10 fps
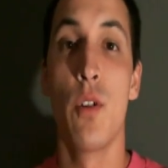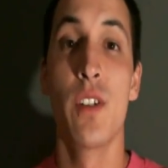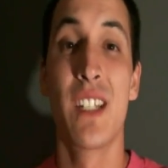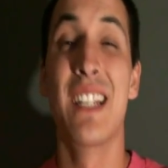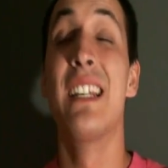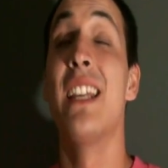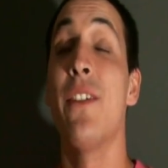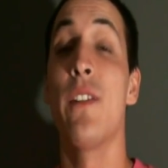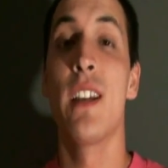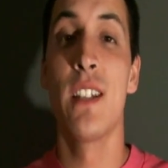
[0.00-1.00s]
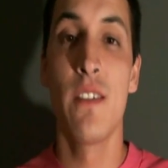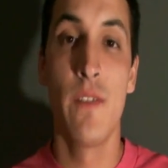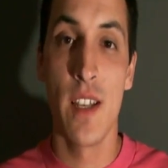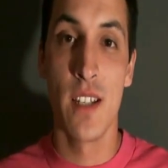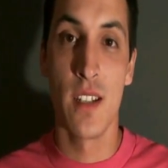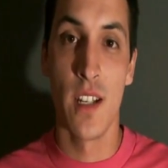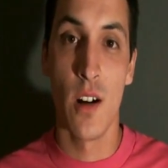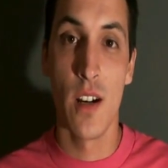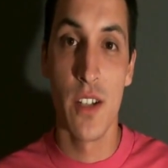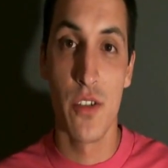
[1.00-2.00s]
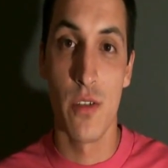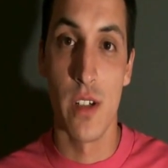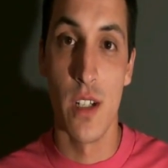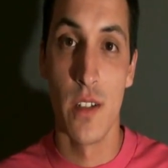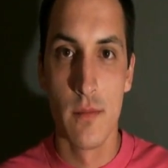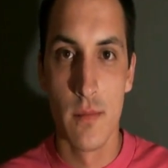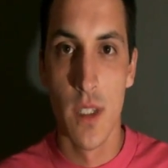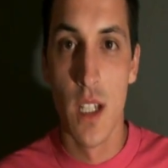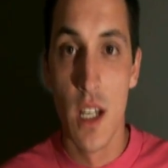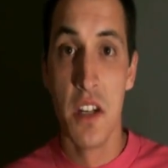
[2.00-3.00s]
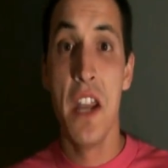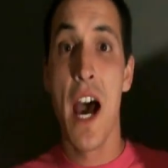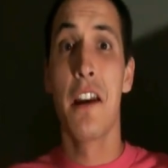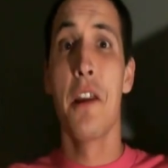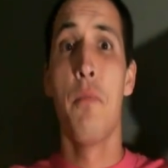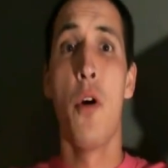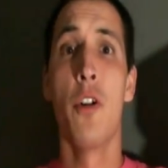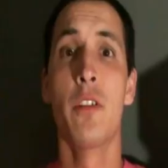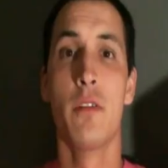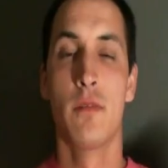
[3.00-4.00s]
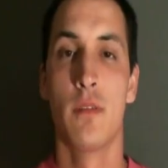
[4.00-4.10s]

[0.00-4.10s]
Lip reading: significant events in our history. Natalie Portman!